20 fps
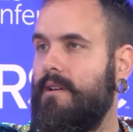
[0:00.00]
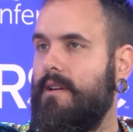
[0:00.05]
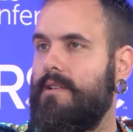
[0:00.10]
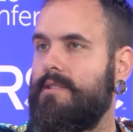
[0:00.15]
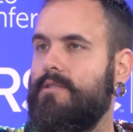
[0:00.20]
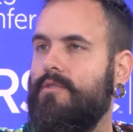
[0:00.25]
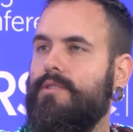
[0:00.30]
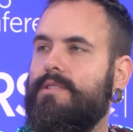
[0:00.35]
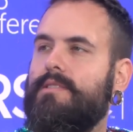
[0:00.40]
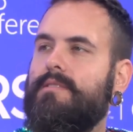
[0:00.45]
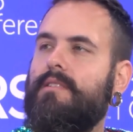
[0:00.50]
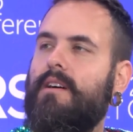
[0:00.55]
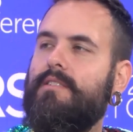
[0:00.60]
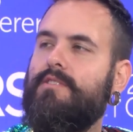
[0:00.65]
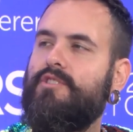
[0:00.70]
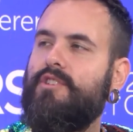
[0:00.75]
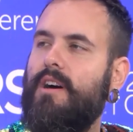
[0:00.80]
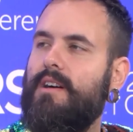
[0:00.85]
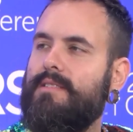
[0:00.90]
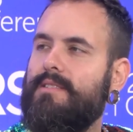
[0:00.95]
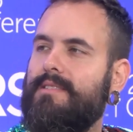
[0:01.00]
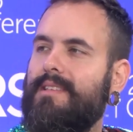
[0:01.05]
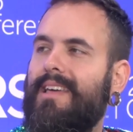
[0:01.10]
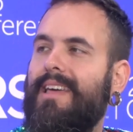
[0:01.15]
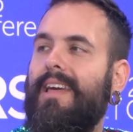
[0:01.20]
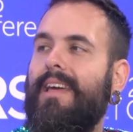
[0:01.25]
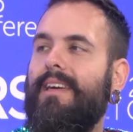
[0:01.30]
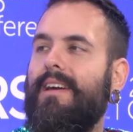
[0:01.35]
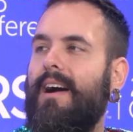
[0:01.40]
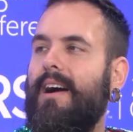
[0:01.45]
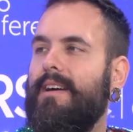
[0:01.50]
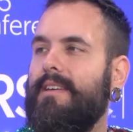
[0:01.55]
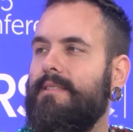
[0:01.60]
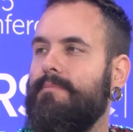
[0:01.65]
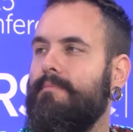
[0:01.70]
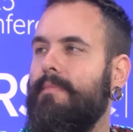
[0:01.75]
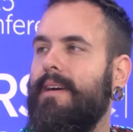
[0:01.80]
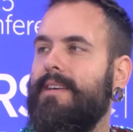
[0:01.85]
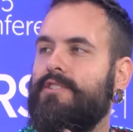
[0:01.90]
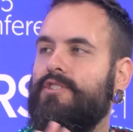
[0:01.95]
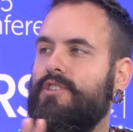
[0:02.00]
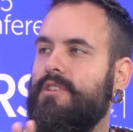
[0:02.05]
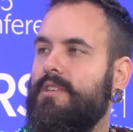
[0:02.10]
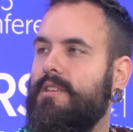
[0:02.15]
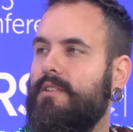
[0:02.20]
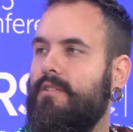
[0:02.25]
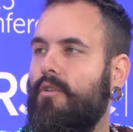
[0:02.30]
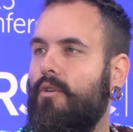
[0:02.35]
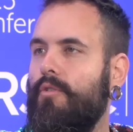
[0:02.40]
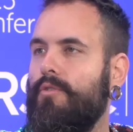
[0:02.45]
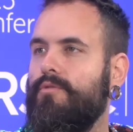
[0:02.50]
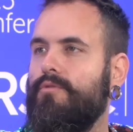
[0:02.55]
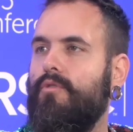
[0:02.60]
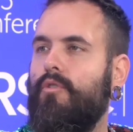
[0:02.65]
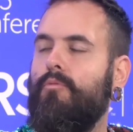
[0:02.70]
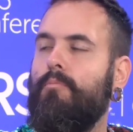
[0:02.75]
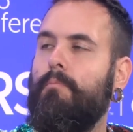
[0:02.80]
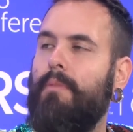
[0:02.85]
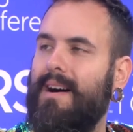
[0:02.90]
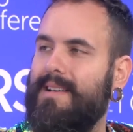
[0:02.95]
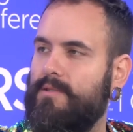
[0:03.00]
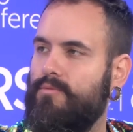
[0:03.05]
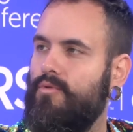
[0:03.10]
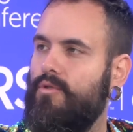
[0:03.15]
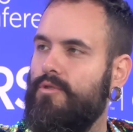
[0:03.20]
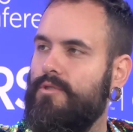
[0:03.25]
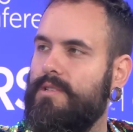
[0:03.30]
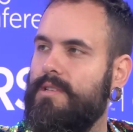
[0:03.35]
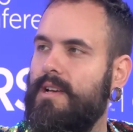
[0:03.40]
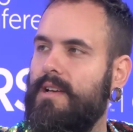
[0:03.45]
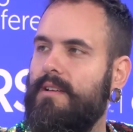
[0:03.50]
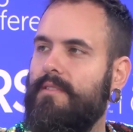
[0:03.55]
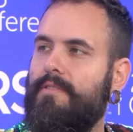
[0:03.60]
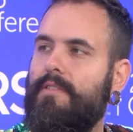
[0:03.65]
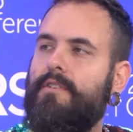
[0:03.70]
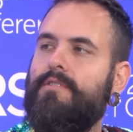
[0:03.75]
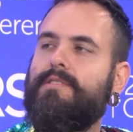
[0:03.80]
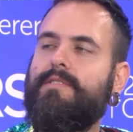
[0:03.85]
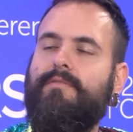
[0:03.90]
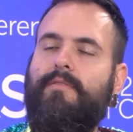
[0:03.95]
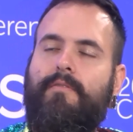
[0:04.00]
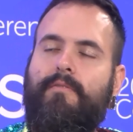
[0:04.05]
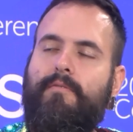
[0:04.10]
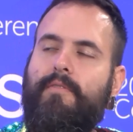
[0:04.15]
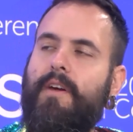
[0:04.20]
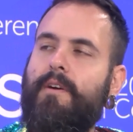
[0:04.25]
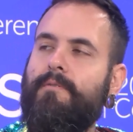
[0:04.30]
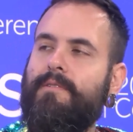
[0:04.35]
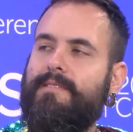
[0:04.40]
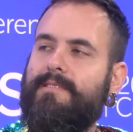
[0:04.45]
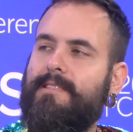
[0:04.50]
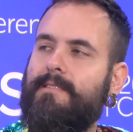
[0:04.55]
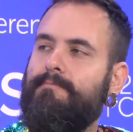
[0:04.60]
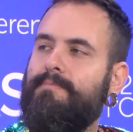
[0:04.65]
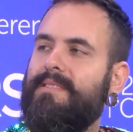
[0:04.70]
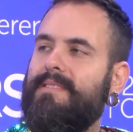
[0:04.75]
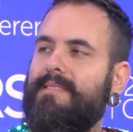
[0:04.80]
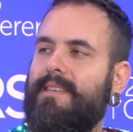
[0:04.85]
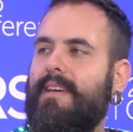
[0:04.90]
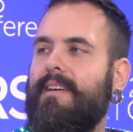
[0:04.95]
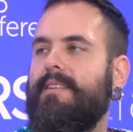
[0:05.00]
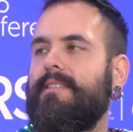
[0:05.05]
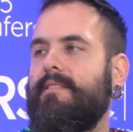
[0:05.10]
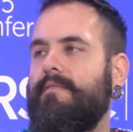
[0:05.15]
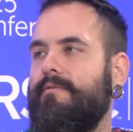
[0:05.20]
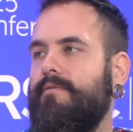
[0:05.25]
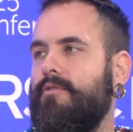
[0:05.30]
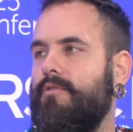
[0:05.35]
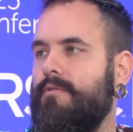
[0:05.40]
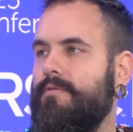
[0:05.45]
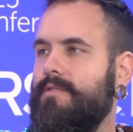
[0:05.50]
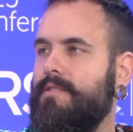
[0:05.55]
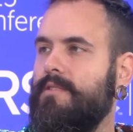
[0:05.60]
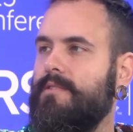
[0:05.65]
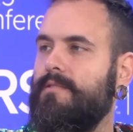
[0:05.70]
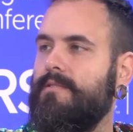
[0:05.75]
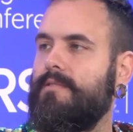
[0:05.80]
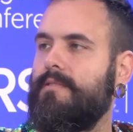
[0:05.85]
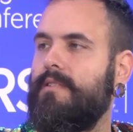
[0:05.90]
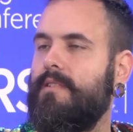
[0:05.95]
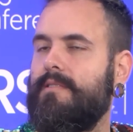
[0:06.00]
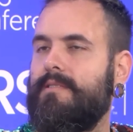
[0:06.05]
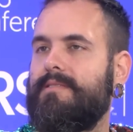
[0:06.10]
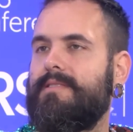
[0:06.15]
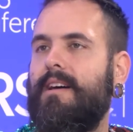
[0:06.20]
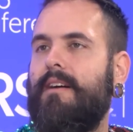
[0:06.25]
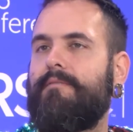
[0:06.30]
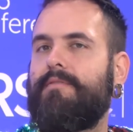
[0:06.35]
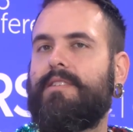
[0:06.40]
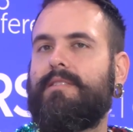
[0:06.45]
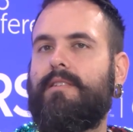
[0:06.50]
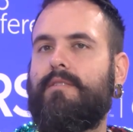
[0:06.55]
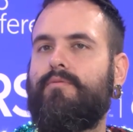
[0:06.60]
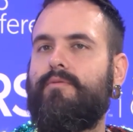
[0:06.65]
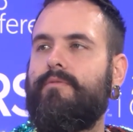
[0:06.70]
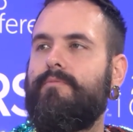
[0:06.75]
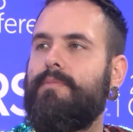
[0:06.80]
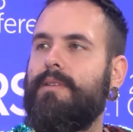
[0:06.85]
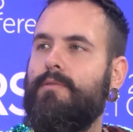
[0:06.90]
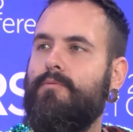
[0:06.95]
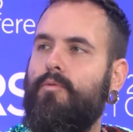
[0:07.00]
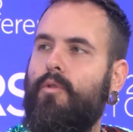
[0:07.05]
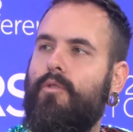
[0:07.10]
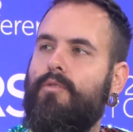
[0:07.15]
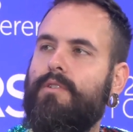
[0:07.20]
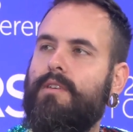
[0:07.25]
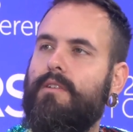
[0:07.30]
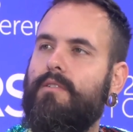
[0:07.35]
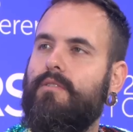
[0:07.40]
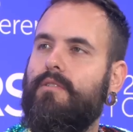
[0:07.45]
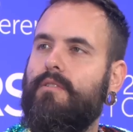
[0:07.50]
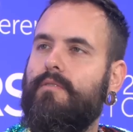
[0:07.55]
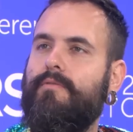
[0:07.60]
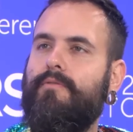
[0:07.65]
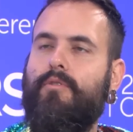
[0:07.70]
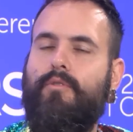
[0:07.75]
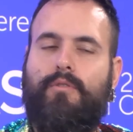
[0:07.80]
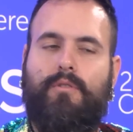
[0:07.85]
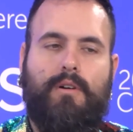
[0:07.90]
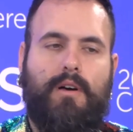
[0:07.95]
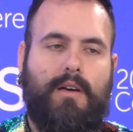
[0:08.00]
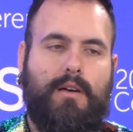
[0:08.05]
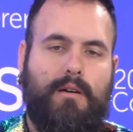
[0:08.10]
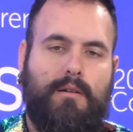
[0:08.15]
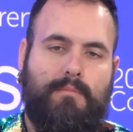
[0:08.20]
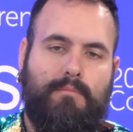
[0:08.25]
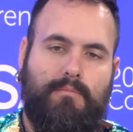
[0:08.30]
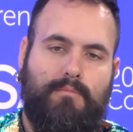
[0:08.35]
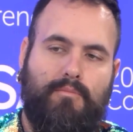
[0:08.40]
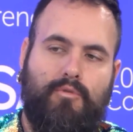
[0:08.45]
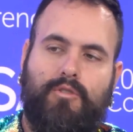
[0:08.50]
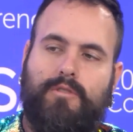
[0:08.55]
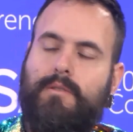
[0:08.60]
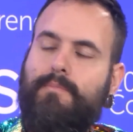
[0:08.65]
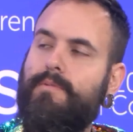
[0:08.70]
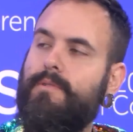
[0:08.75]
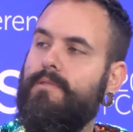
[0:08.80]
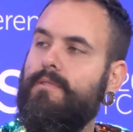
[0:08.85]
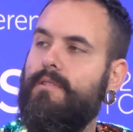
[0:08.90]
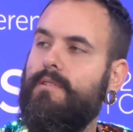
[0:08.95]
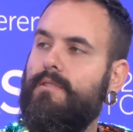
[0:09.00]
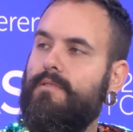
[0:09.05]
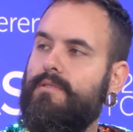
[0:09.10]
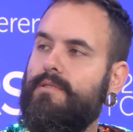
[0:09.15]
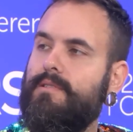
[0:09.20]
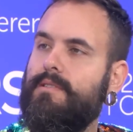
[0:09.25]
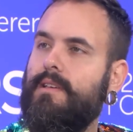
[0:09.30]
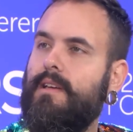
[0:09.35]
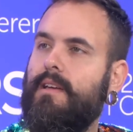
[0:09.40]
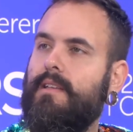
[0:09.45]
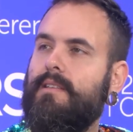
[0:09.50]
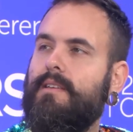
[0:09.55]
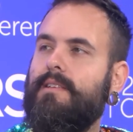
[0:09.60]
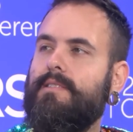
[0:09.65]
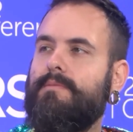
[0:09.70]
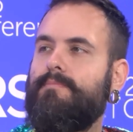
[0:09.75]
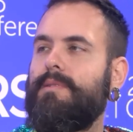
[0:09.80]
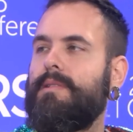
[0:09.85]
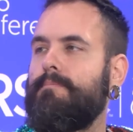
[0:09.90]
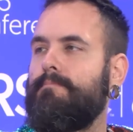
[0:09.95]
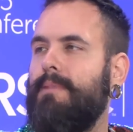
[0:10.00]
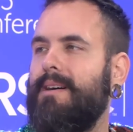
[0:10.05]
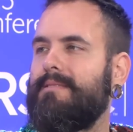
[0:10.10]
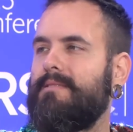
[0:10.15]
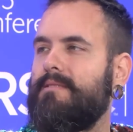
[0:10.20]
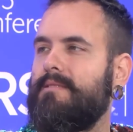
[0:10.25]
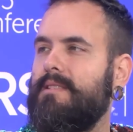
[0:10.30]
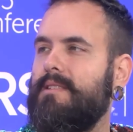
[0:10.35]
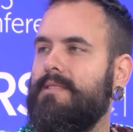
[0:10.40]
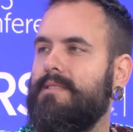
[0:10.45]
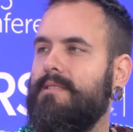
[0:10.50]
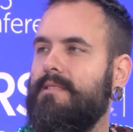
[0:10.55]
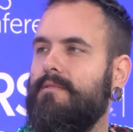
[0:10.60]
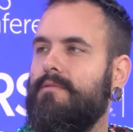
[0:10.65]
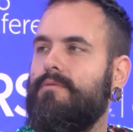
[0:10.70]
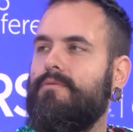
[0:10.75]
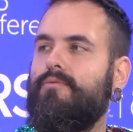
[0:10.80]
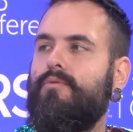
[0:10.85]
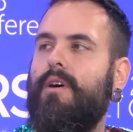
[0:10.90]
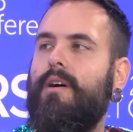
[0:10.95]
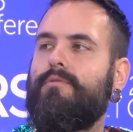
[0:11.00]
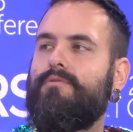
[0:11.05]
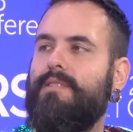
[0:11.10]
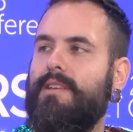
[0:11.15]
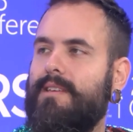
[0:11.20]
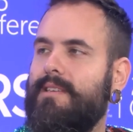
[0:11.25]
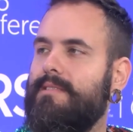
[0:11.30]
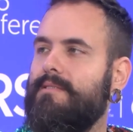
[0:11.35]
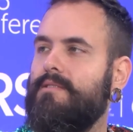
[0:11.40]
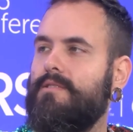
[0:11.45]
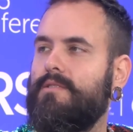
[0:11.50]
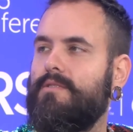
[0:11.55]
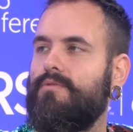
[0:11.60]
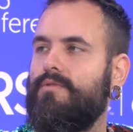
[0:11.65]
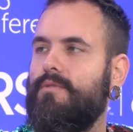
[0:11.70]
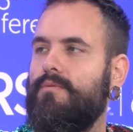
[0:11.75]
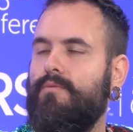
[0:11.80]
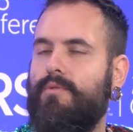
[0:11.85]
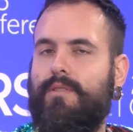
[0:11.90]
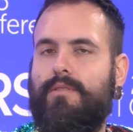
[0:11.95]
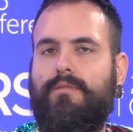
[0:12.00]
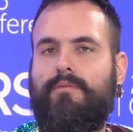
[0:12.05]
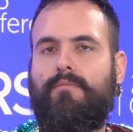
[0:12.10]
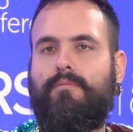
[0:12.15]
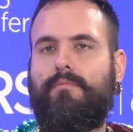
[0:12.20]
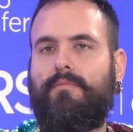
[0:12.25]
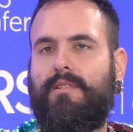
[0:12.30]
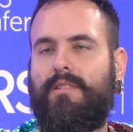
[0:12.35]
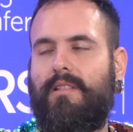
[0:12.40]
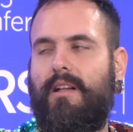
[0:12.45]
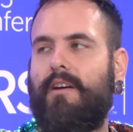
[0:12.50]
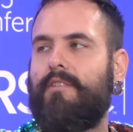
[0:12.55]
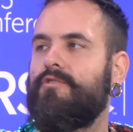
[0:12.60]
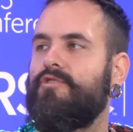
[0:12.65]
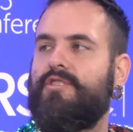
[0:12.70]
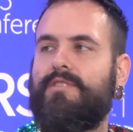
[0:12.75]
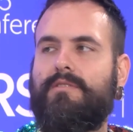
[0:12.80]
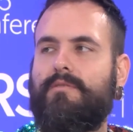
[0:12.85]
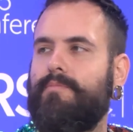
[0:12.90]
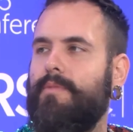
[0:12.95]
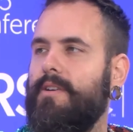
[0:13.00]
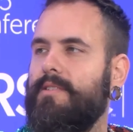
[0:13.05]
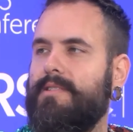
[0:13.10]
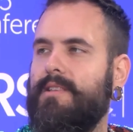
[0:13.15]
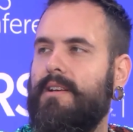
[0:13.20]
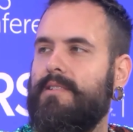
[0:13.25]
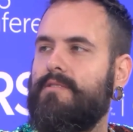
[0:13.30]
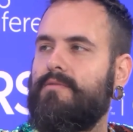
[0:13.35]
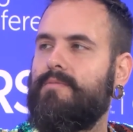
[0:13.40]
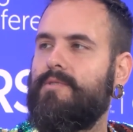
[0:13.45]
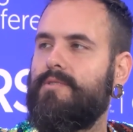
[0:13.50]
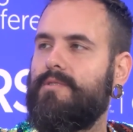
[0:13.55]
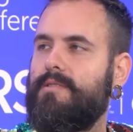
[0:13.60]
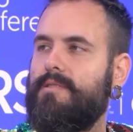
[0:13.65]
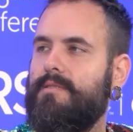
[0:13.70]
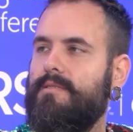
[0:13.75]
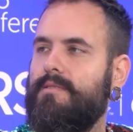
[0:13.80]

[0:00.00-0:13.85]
So it's not just AI magic or buzzwords. There's very deep tech involved here, and something that we've been working on for multiple years and has been battle tested throughout the industry with large enterprise customers.